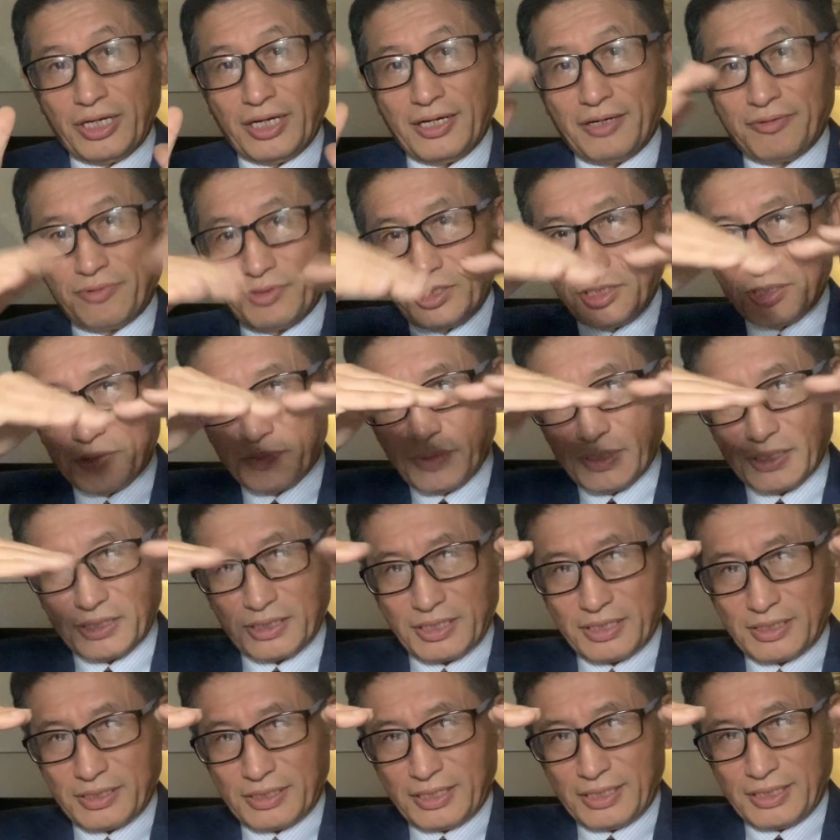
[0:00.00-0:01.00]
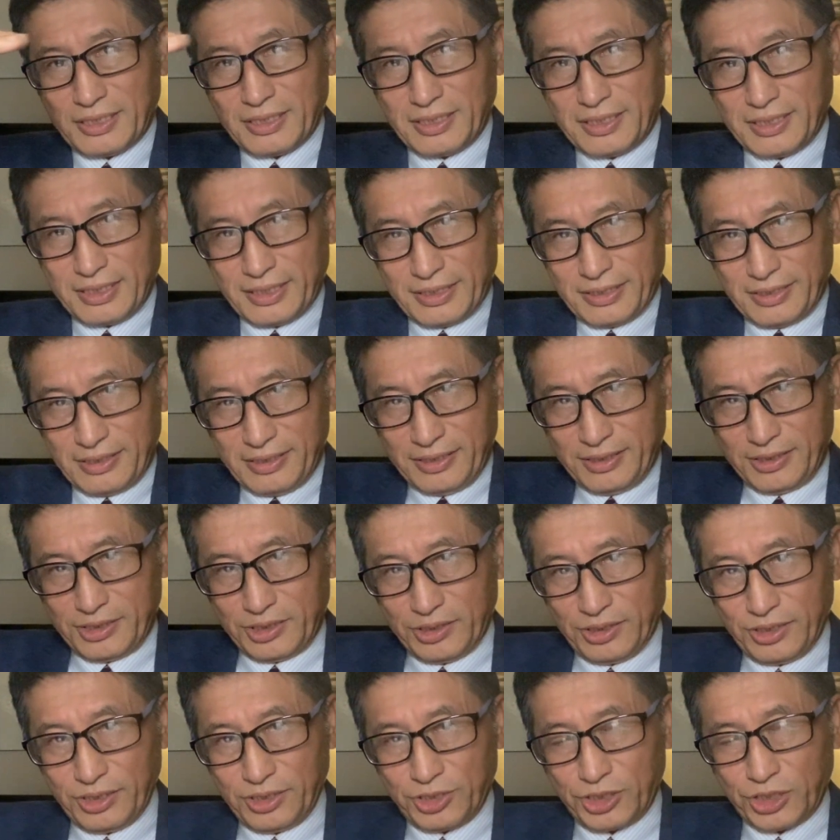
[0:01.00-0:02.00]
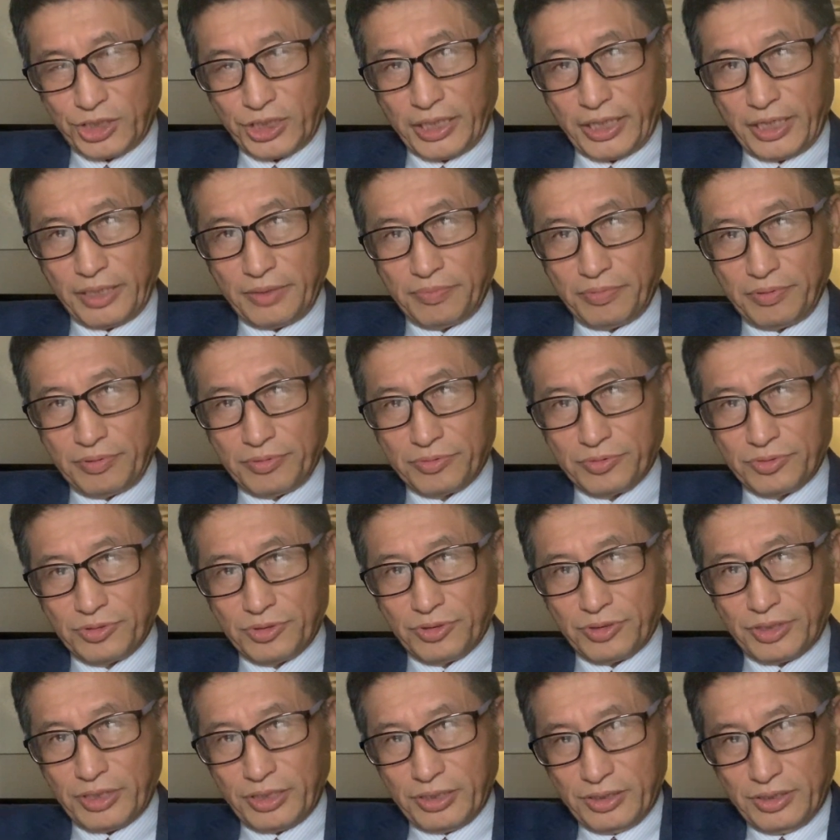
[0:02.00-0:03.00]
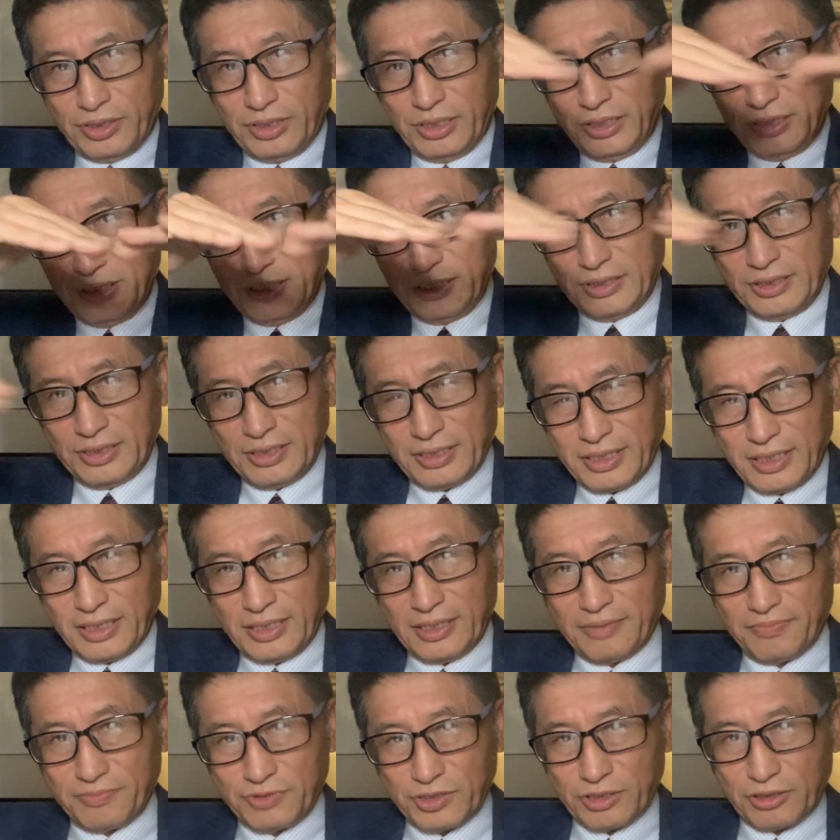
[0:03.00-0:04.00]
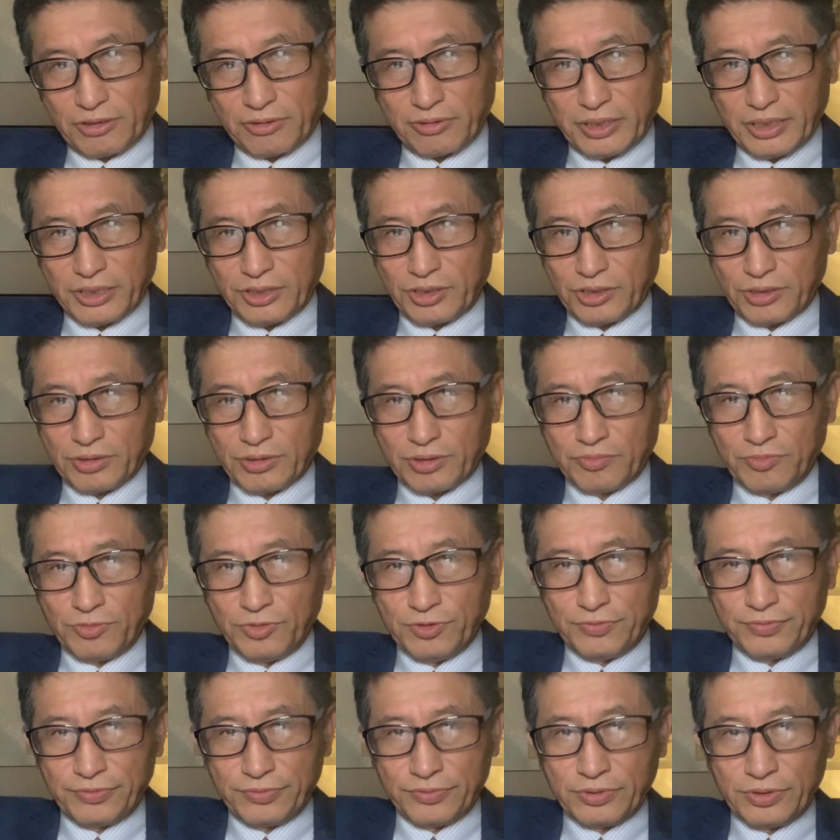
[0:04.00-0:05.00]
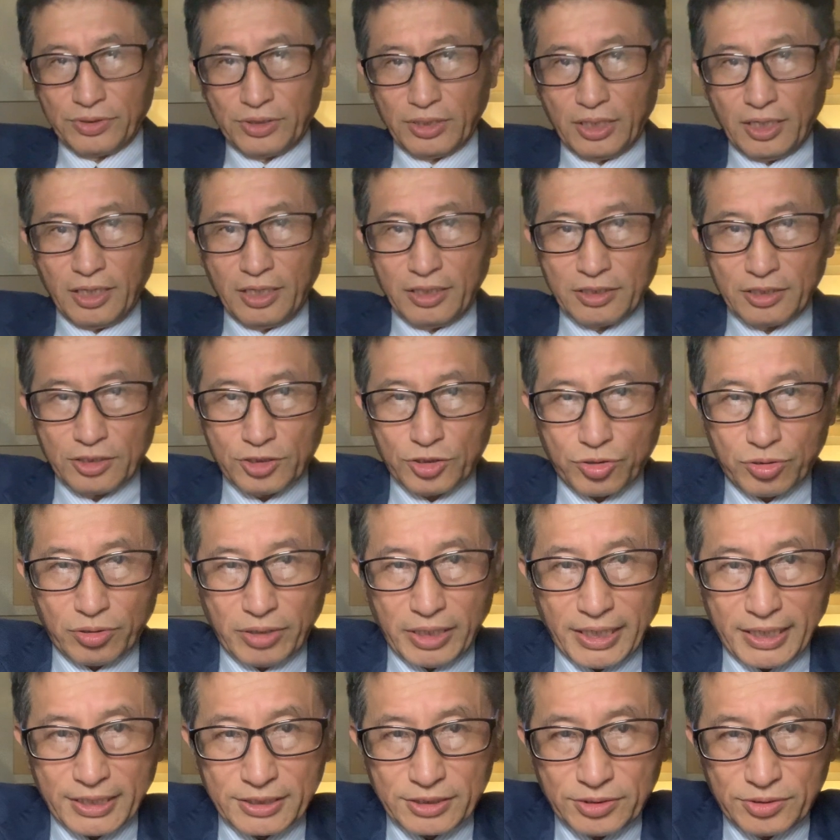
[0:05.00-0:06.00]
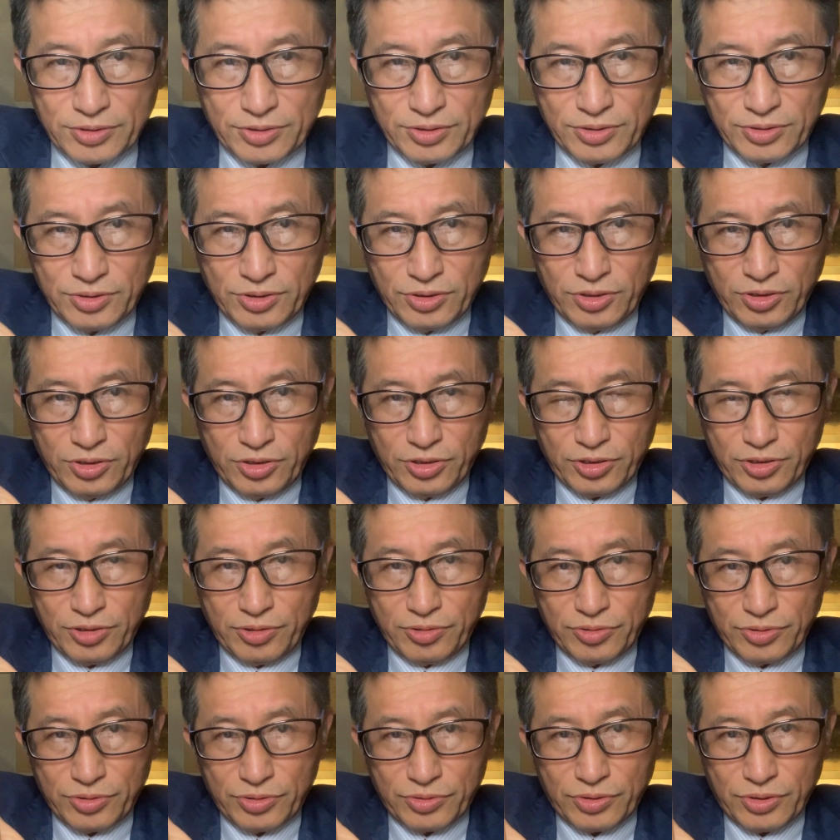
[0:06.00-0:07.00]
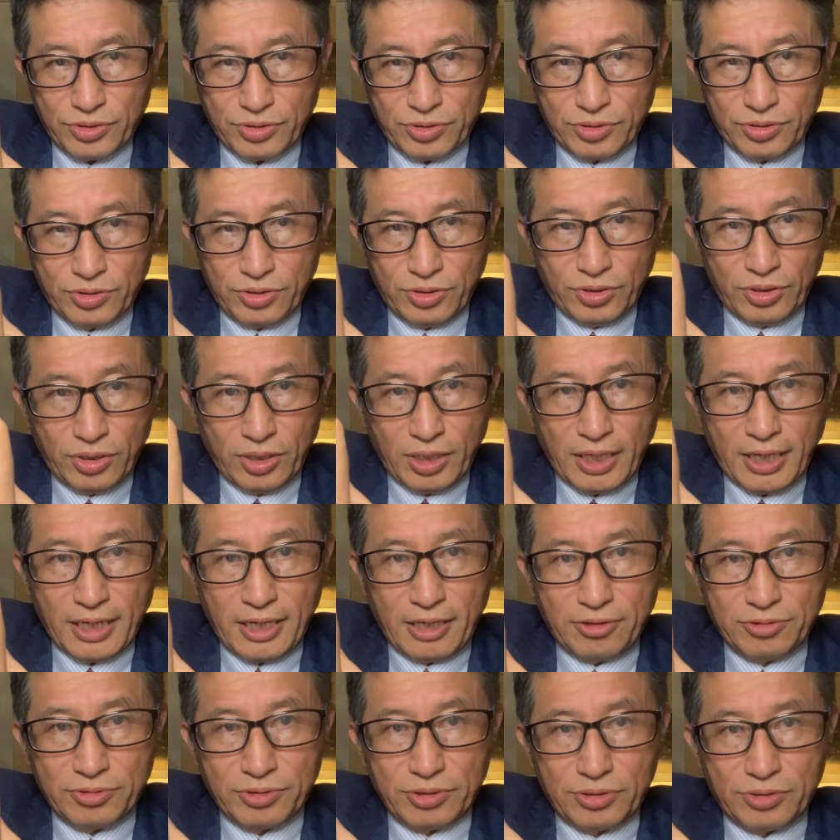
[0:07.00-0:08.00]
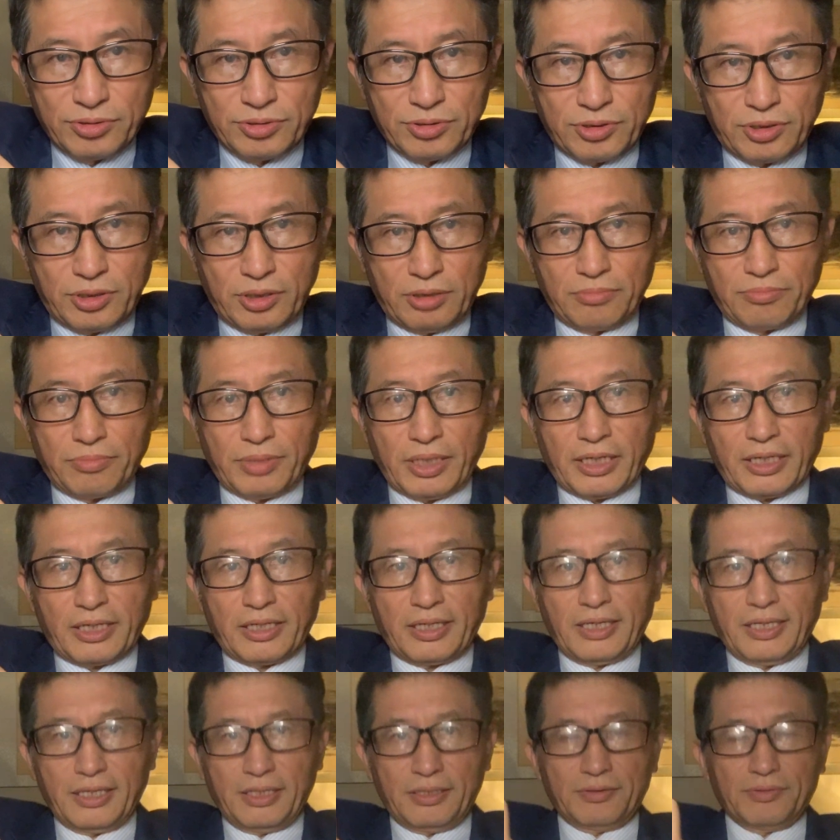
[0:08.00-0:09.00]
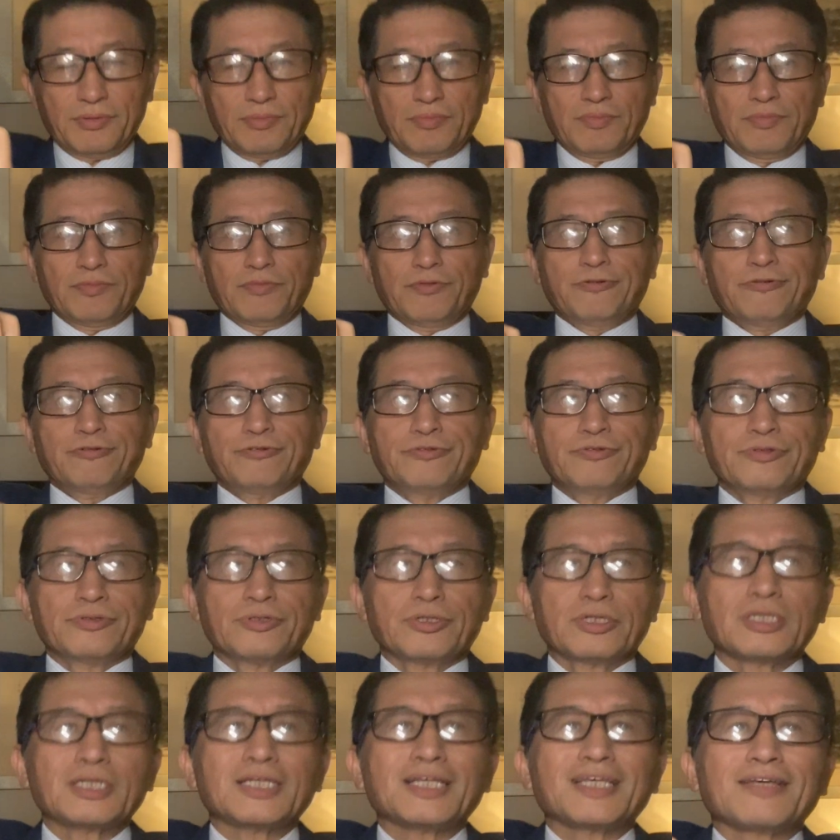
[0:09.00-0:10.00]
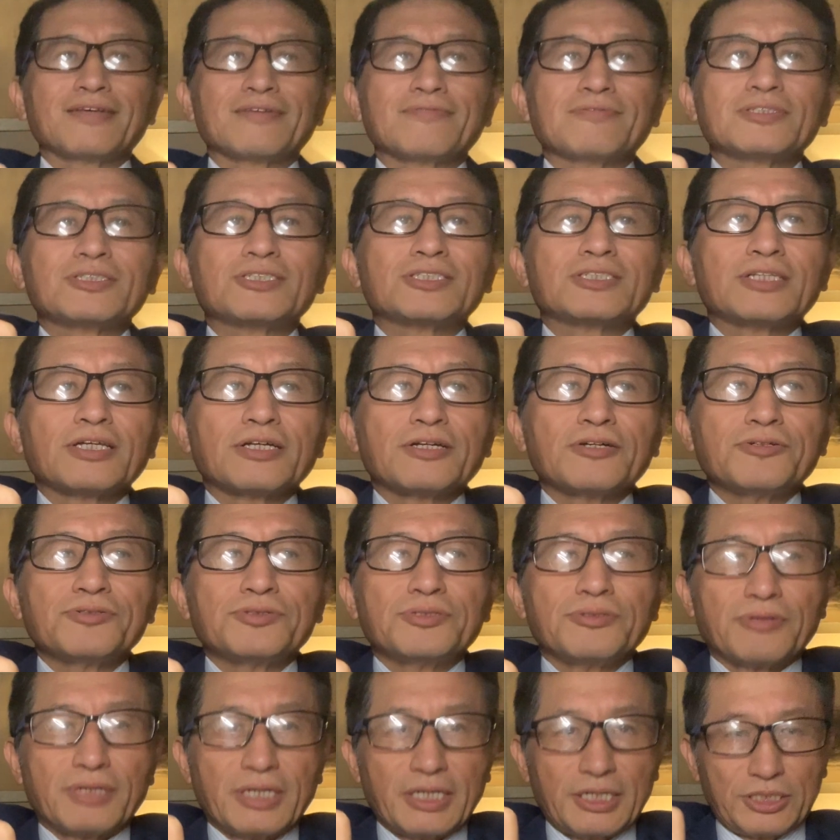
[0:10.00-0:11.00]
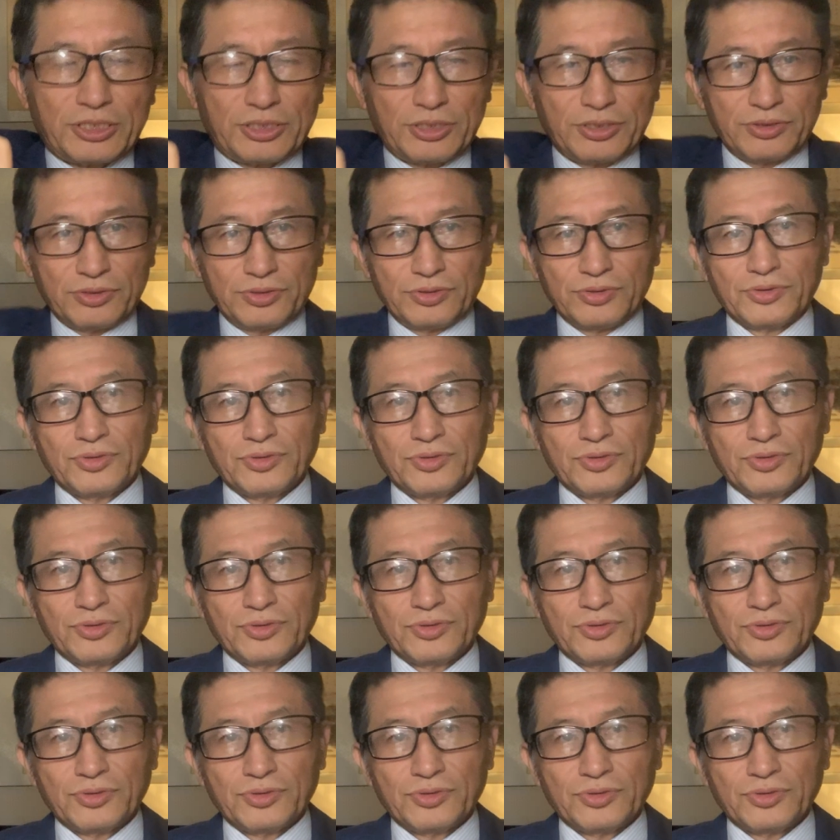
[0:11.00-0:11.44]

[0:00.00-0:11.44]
which is basically kind of like this in shape. Okay, this is the kind of crane just move on the tracks, going out, come back in, move in single direction.